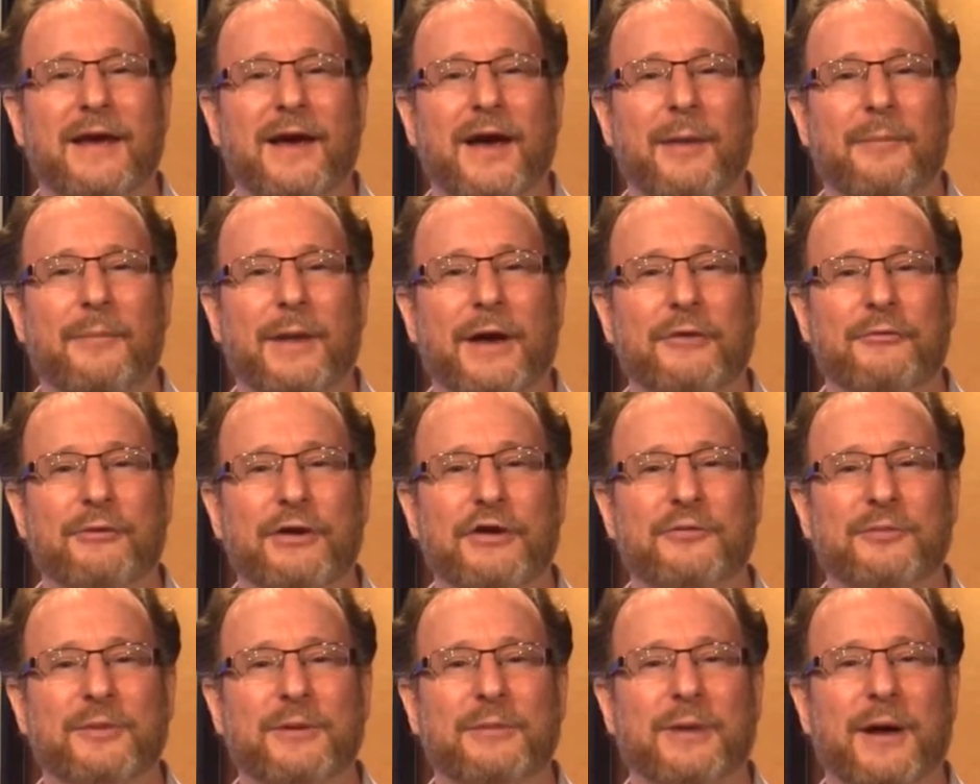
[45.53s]
I'm Mike
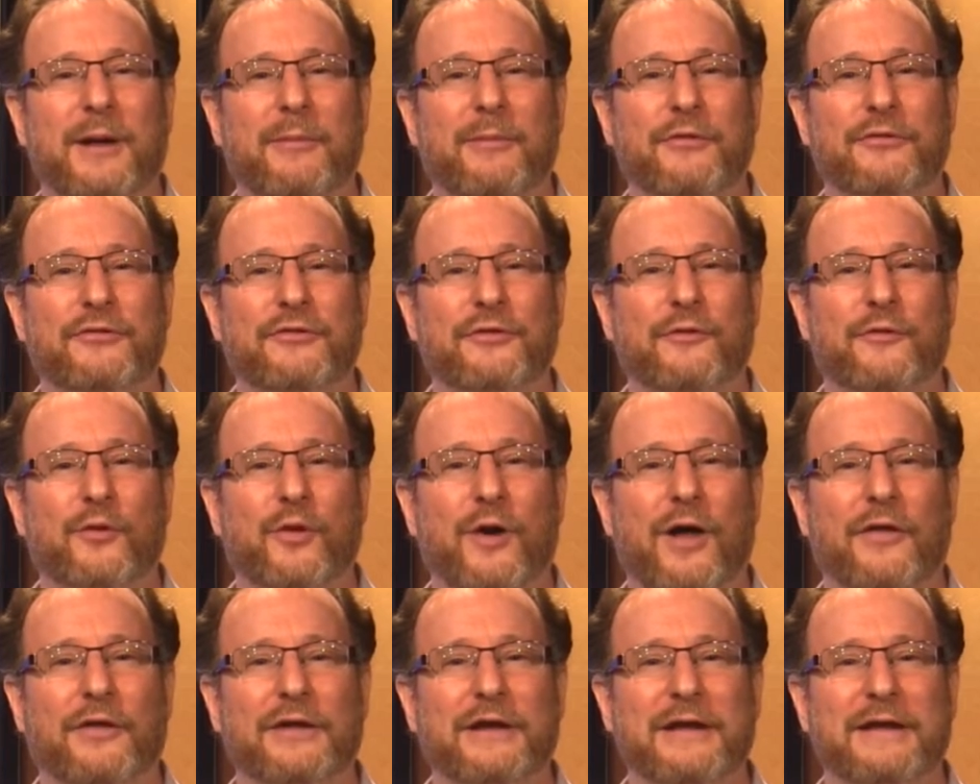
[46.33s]
Richman, publisher of
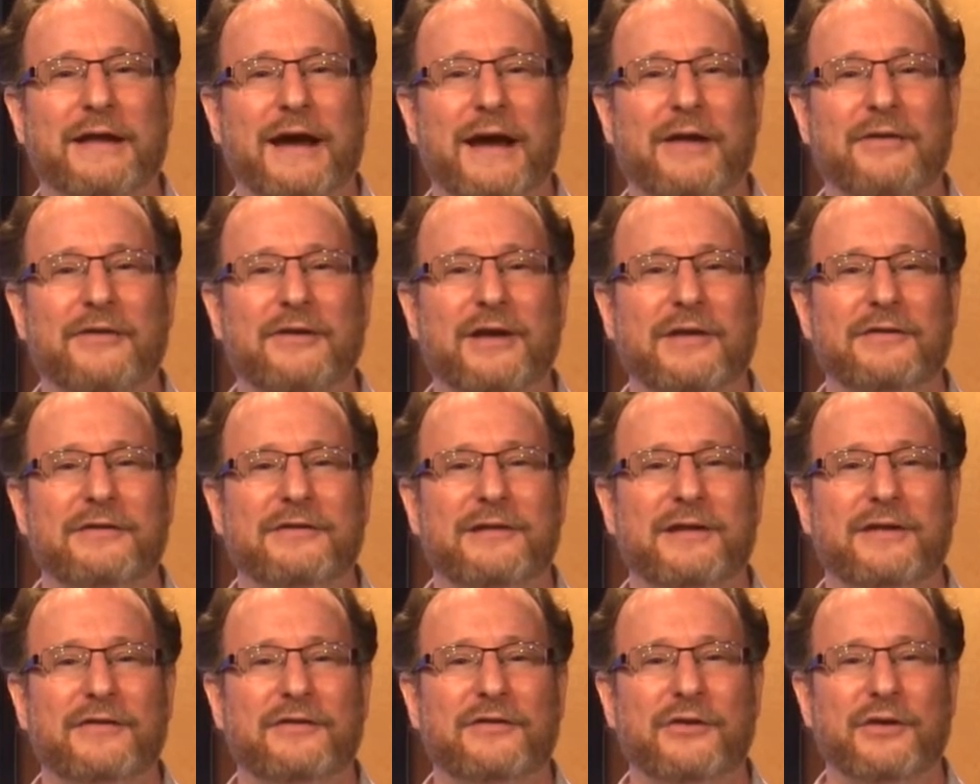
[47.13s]
Quality Digest,
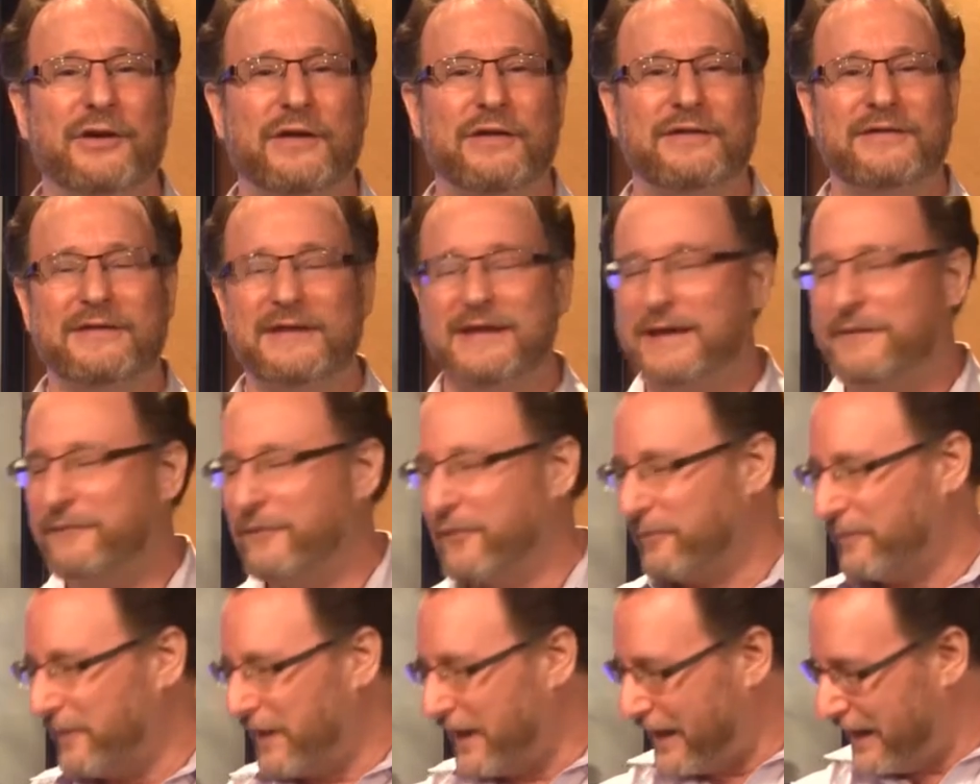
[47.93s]
and as you can see
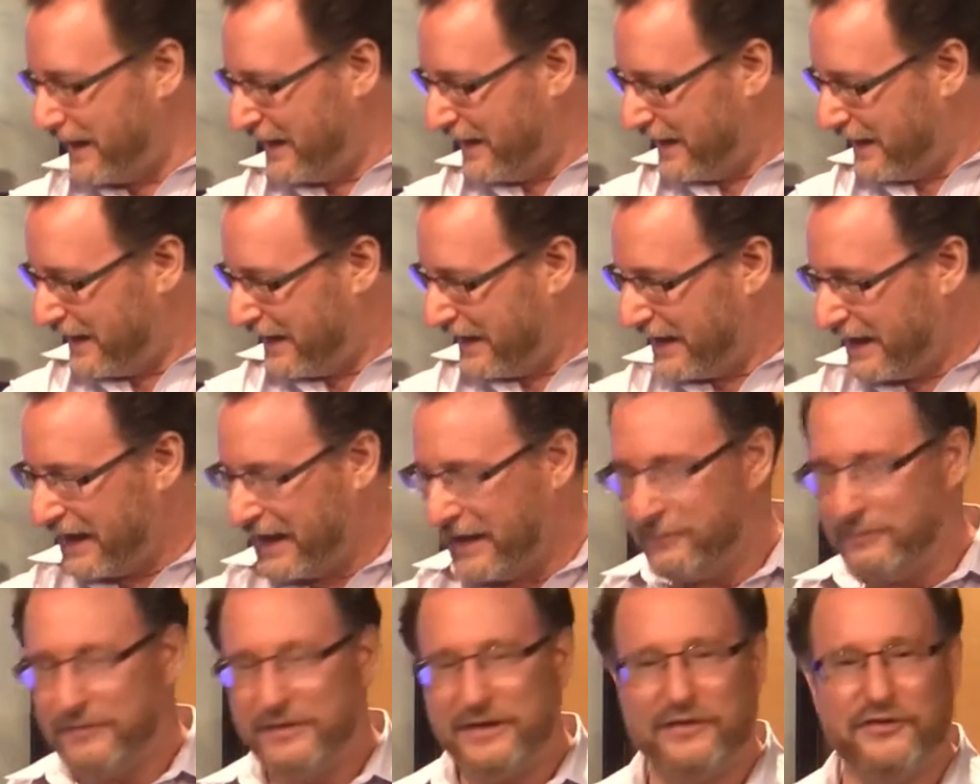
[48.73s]
from my
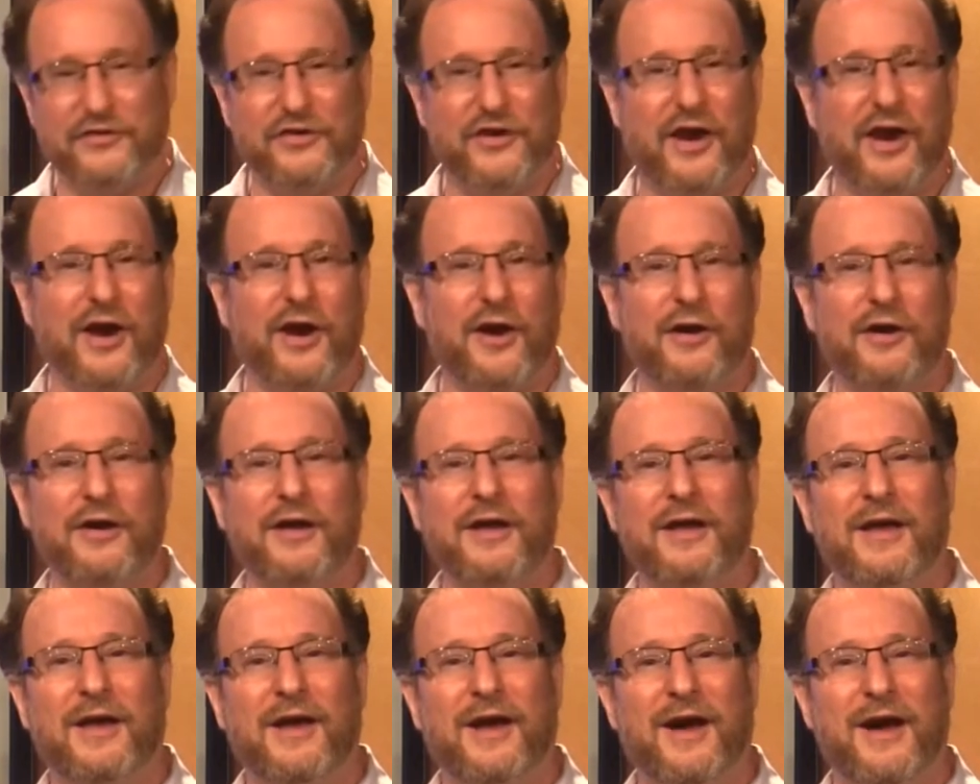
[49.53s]
empty
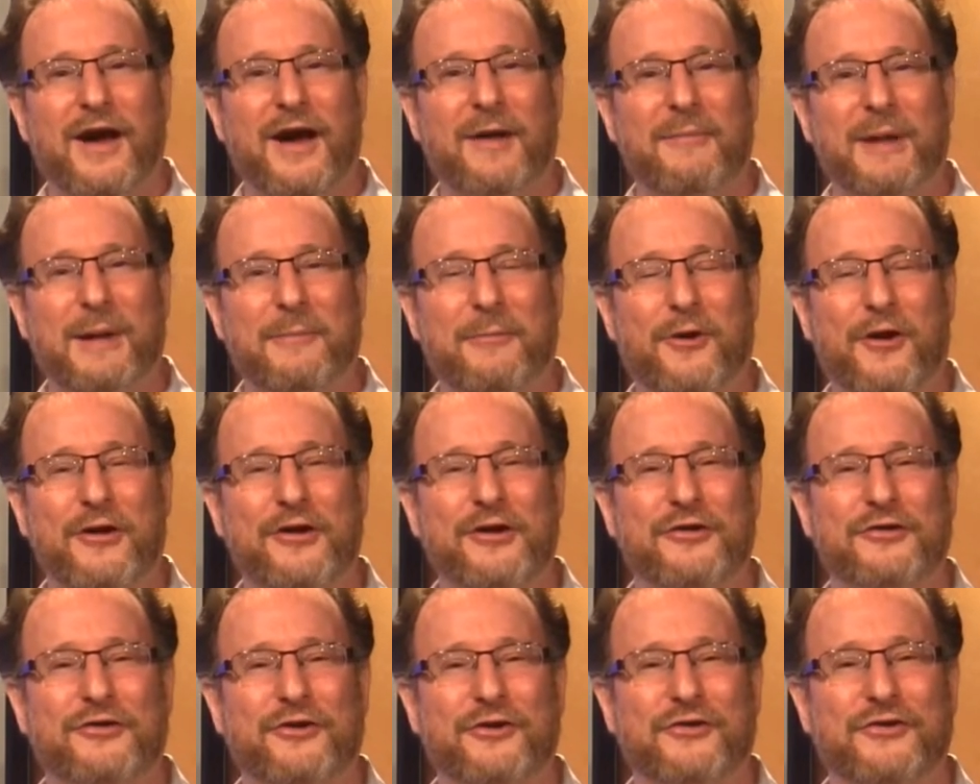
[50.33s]
chair, uh, my
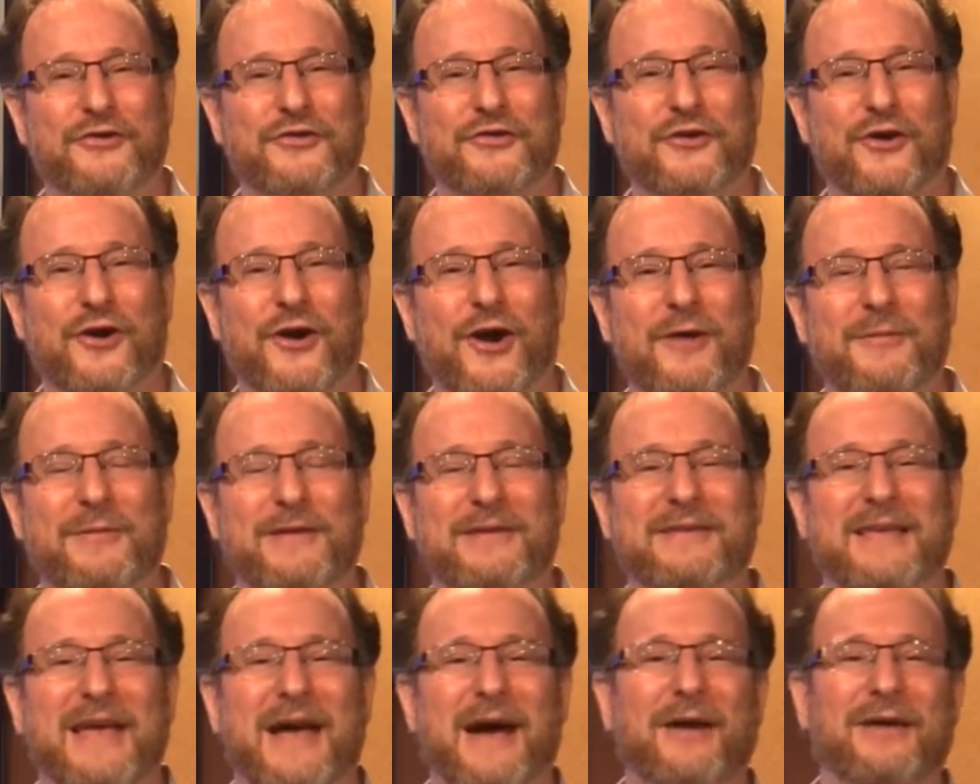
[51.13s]
partner Dirk Dusharme
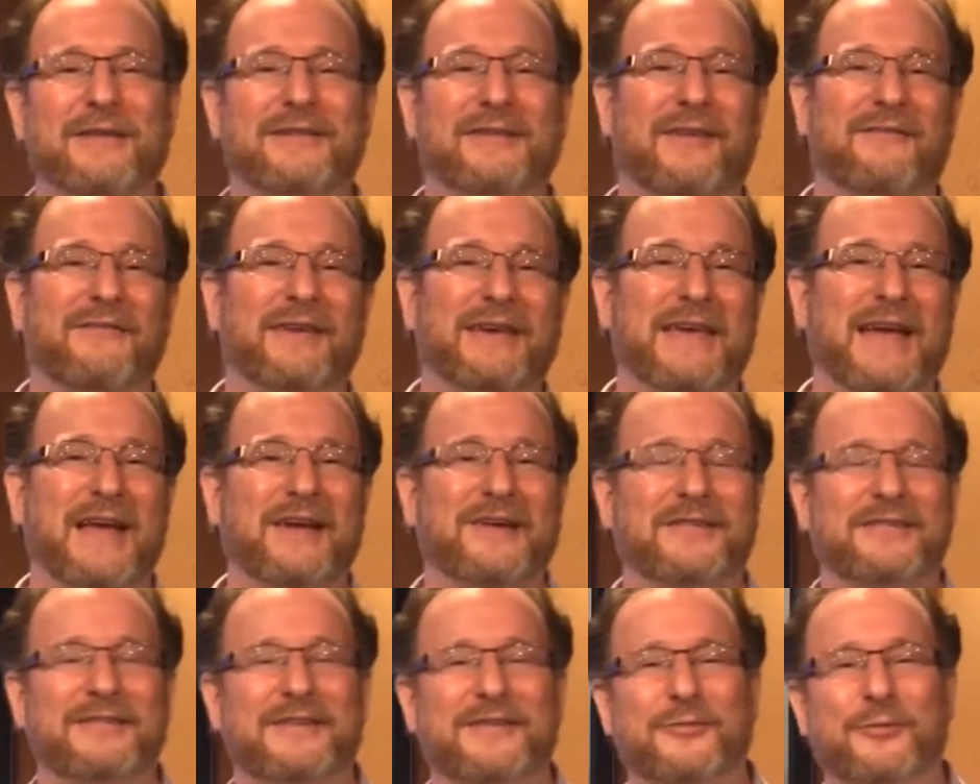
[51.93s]
is out. He's on
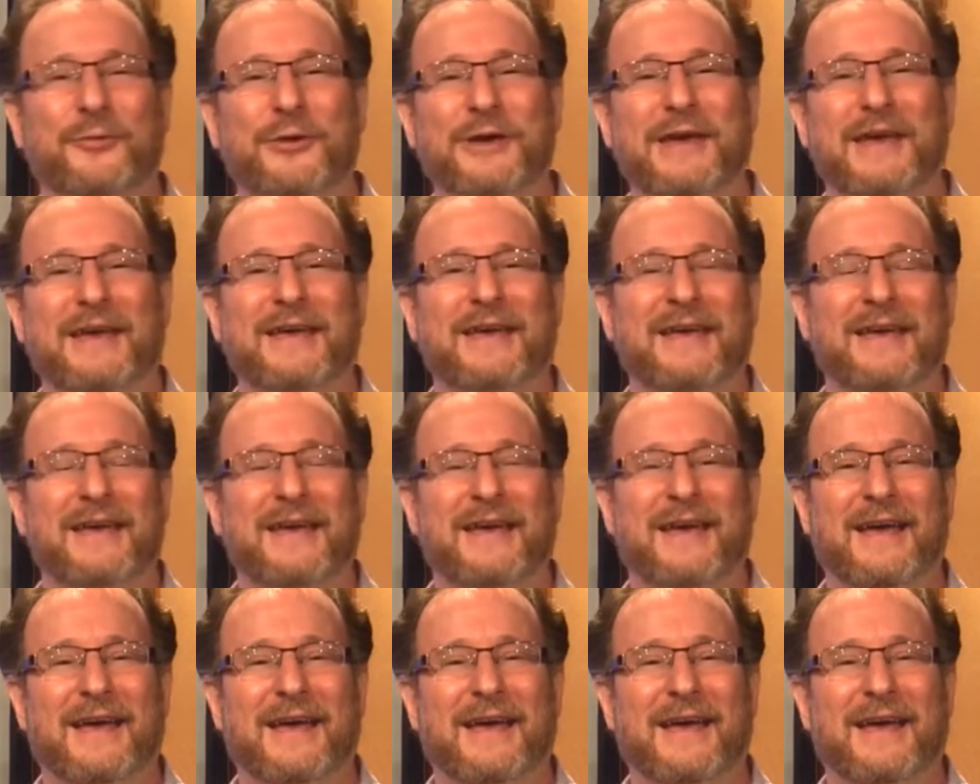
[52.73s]
vacation this week.